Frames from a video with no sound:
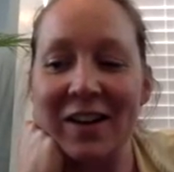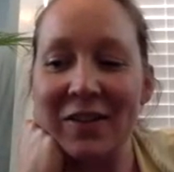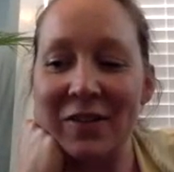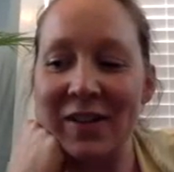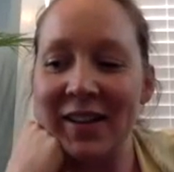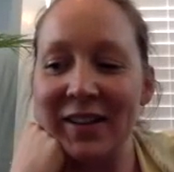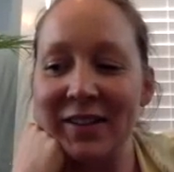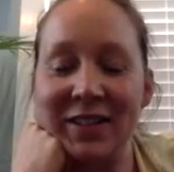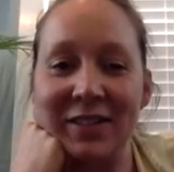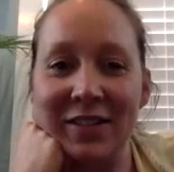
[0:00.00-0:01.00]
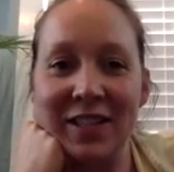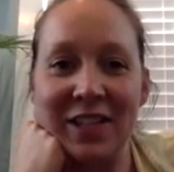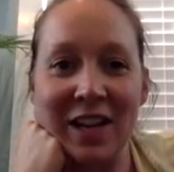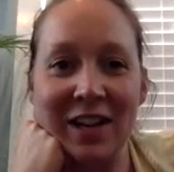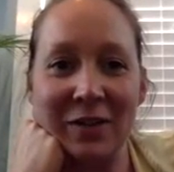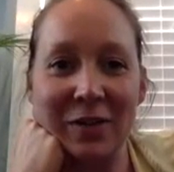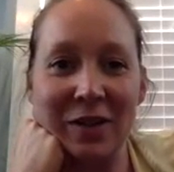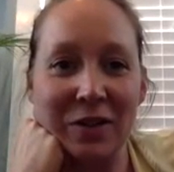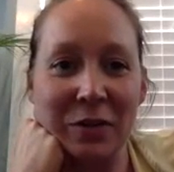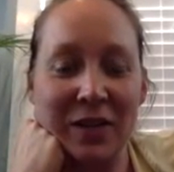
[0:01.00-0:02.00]
Well, that was great chatting with
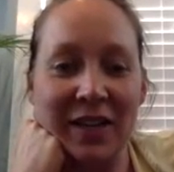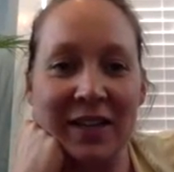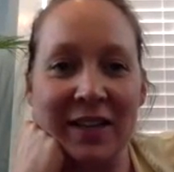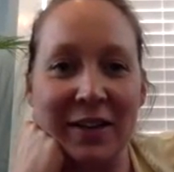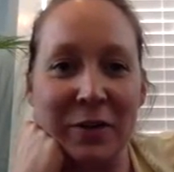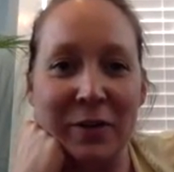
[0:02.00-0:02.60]
you, Win. I hope